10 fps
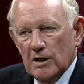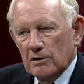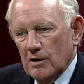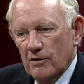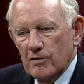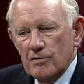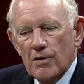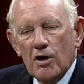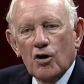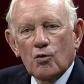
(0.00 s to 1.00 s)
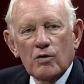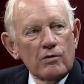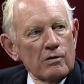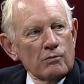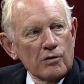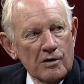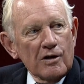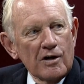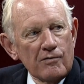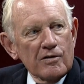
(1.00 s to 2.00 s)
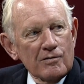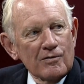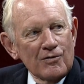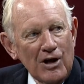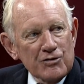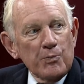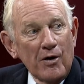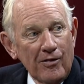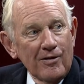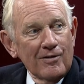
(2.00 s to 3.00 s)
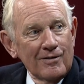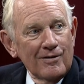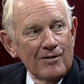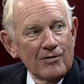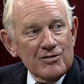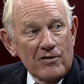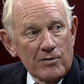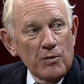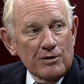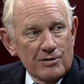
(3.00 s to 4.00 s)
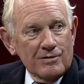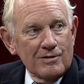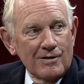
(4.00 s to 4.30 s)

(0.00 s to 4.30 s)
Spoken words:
cover. We're going to cover it next month, 7 months.